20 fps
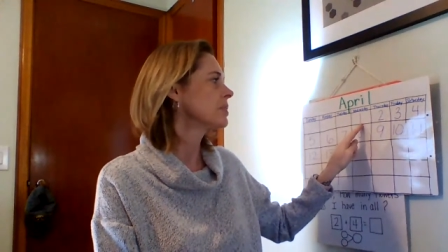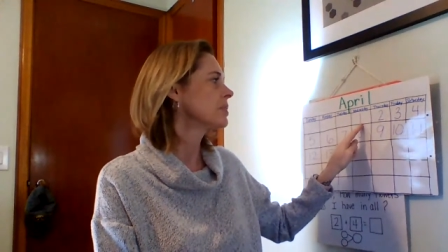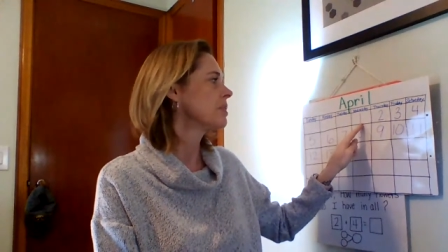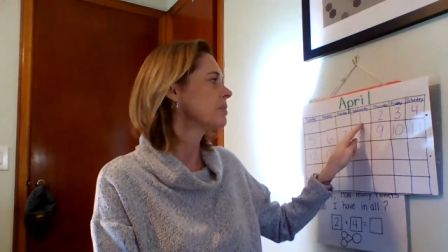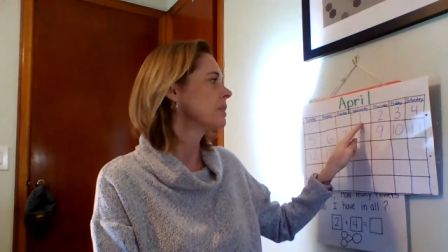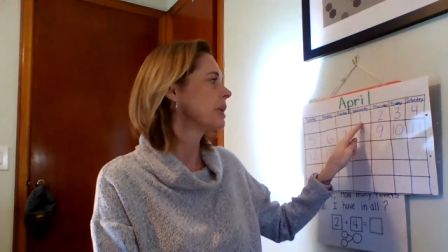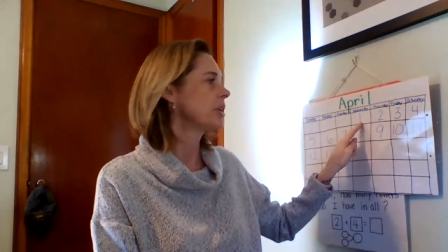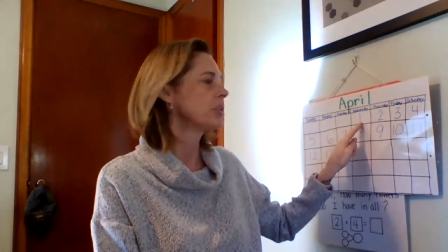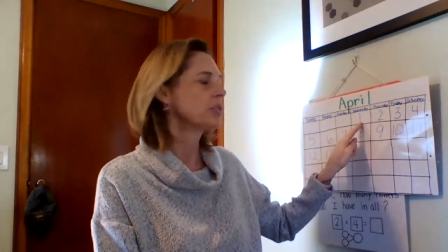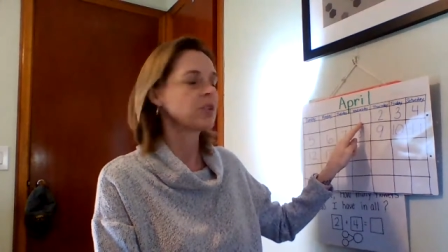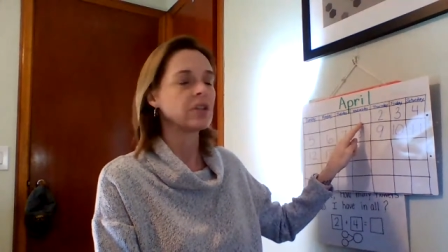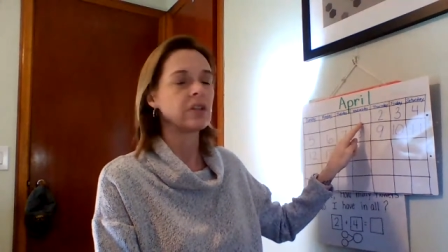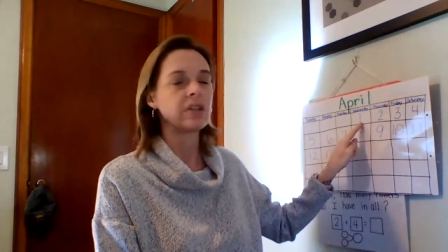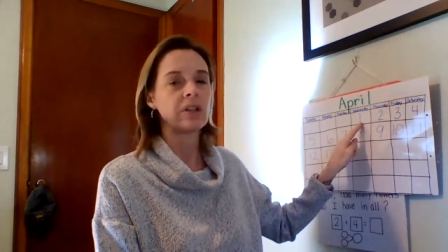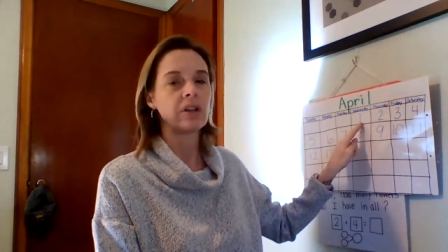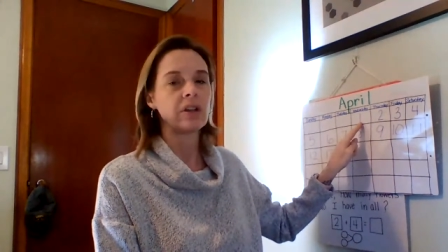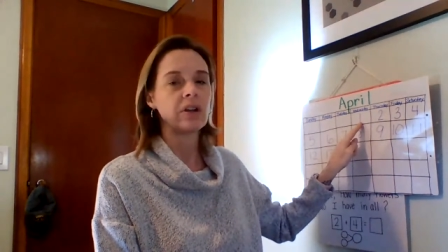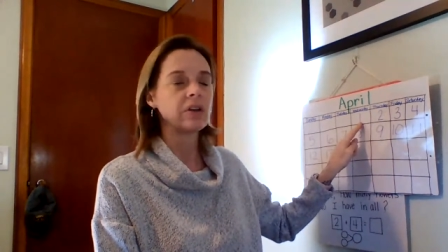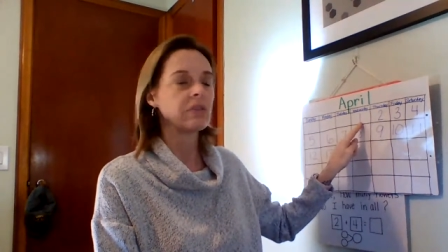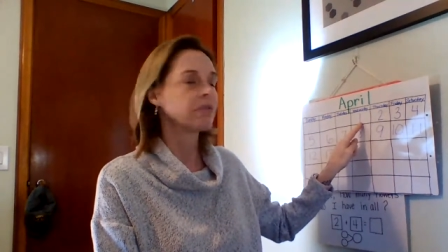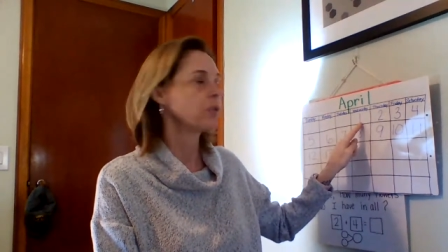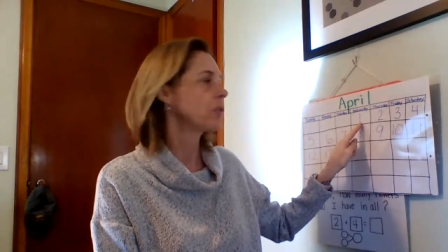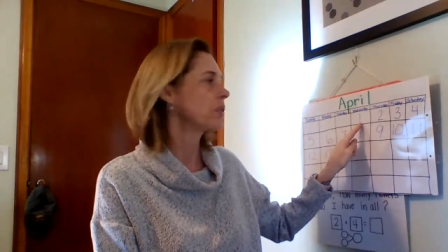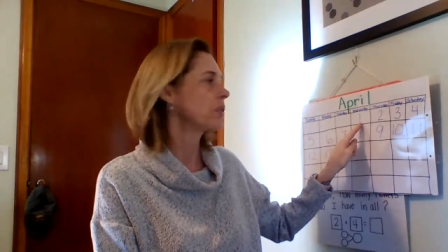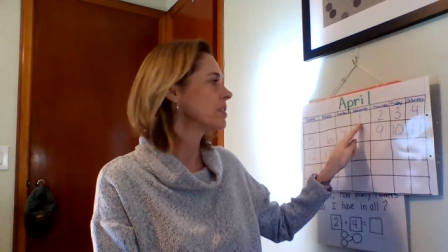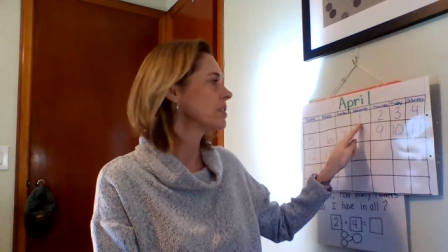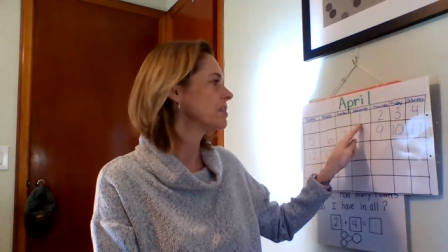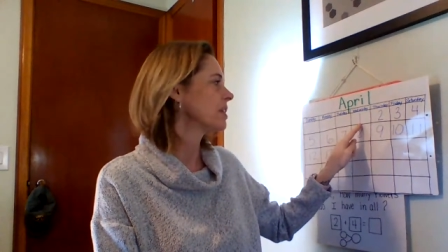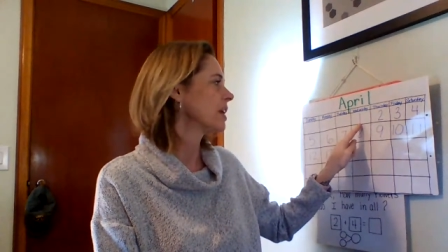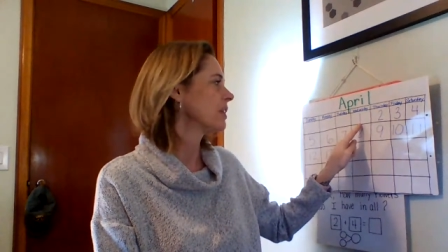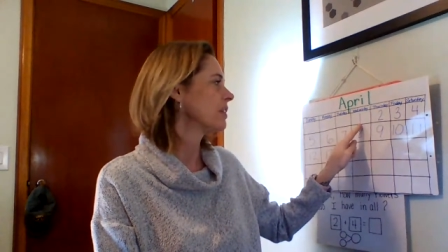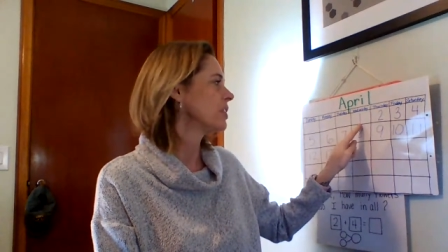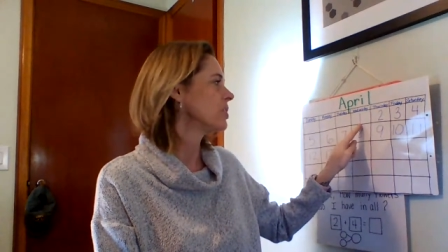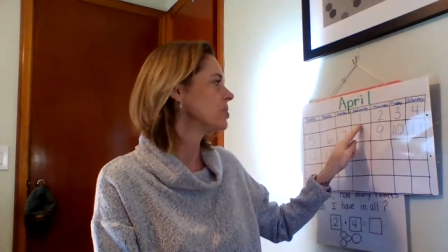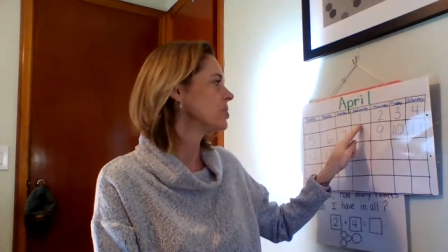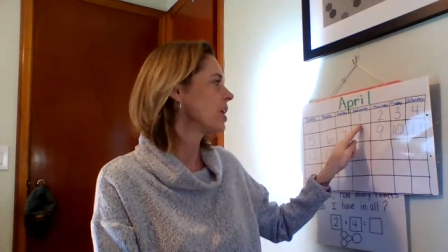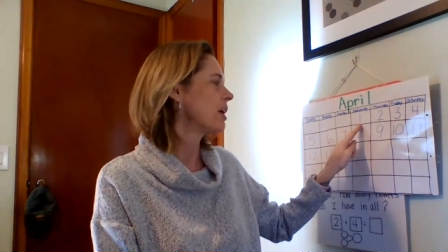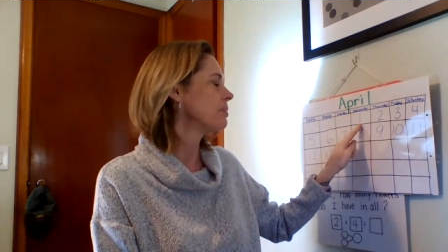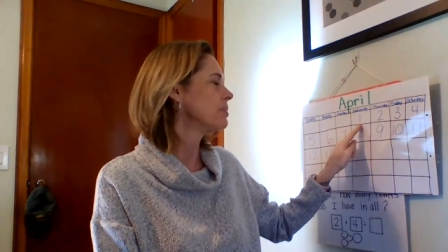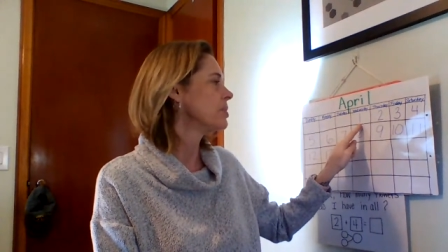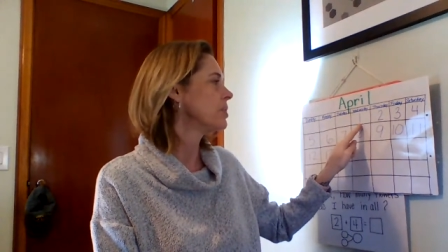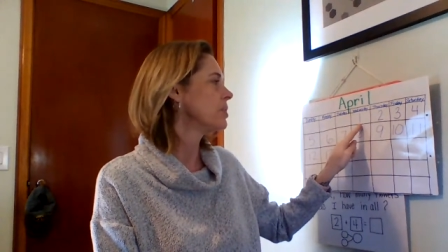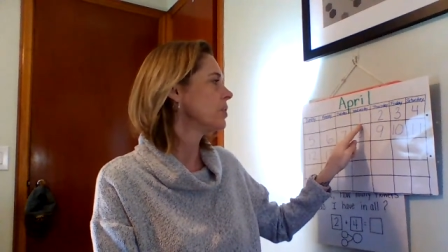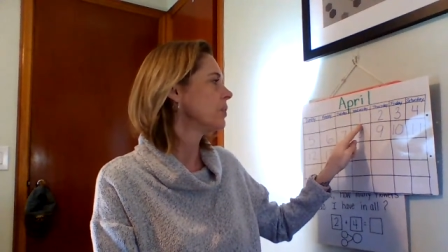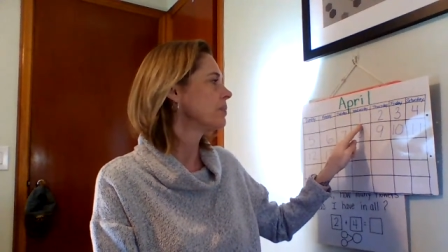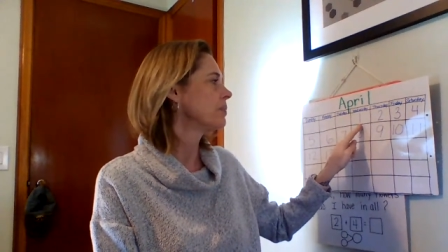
to make sure that they're focused on the job too.